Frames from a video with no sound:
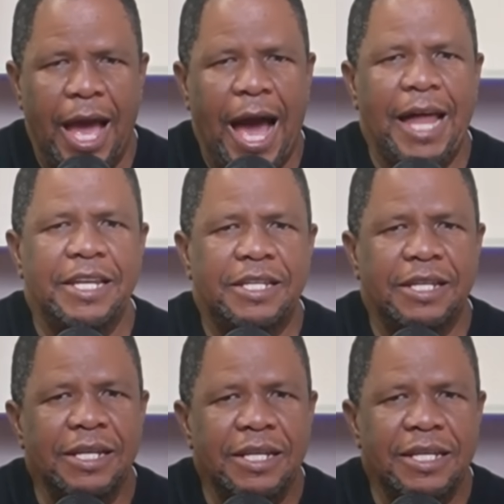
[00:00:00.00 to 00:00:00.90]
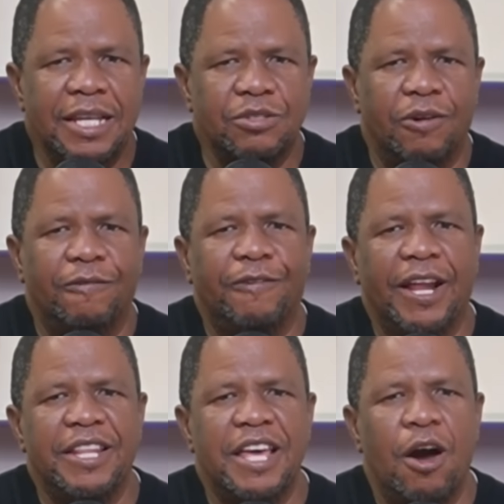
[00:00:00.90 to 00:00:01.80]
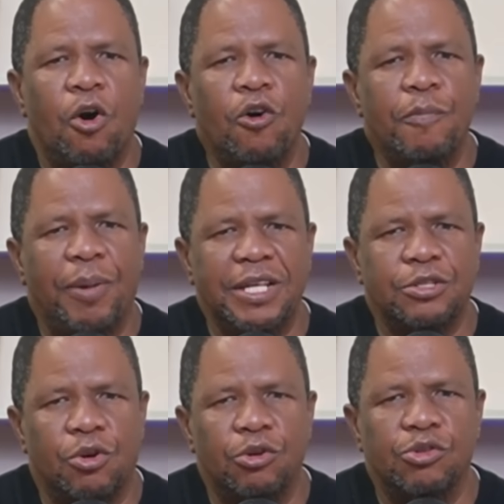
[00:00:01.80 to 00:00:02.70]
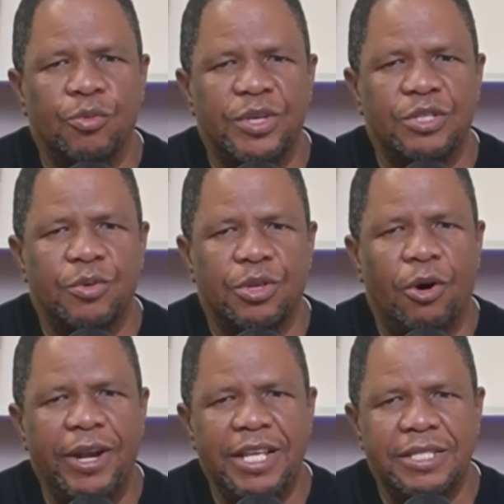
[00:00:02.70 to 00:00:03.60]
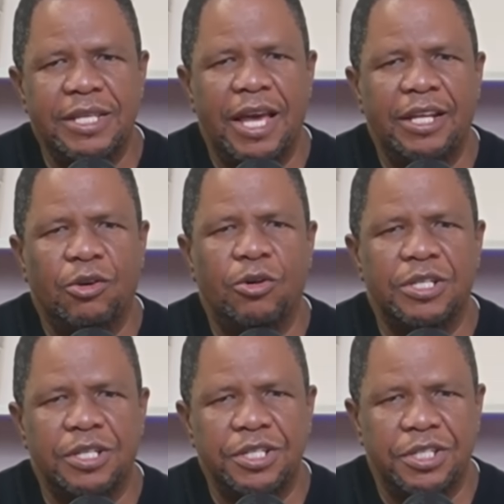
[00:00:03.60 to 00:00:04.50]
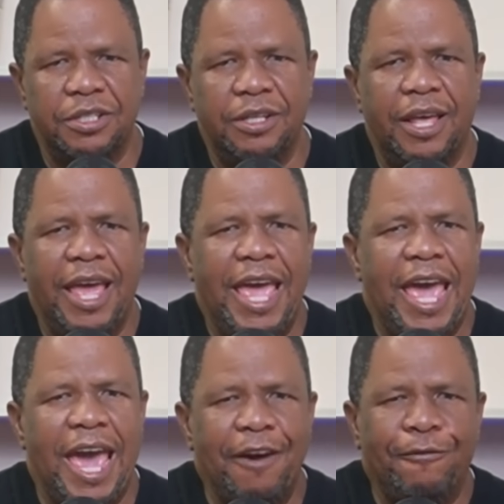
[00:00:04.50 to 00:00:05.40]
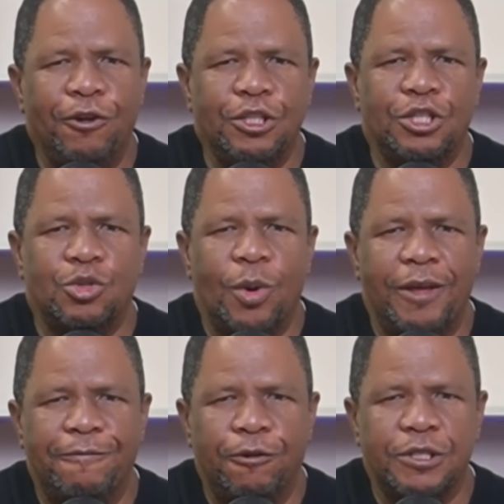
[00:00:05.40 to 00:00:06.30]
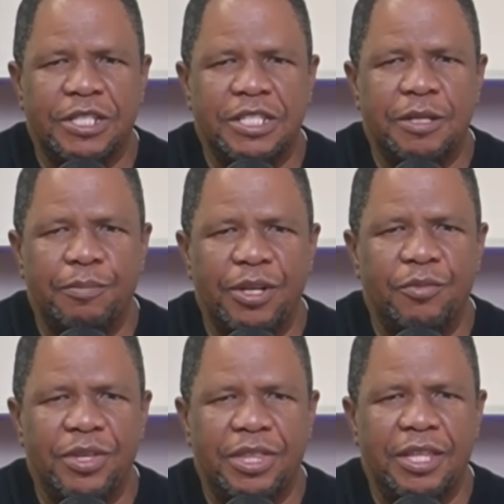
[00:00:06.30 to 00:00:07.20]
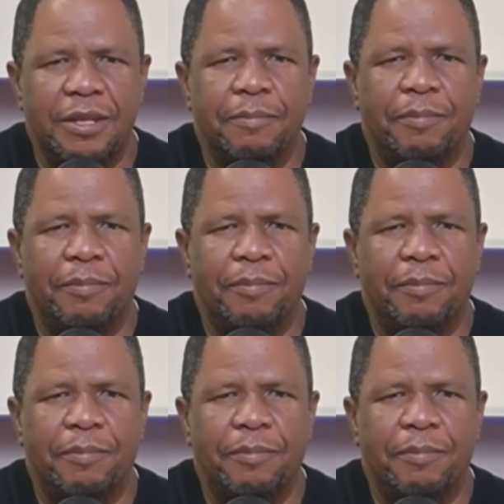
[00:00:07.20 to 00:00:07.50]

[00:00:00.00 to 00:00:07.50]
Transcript: Until leaders confront their own past wrongdoings with honesty and contrition, efforts to enforce discipline within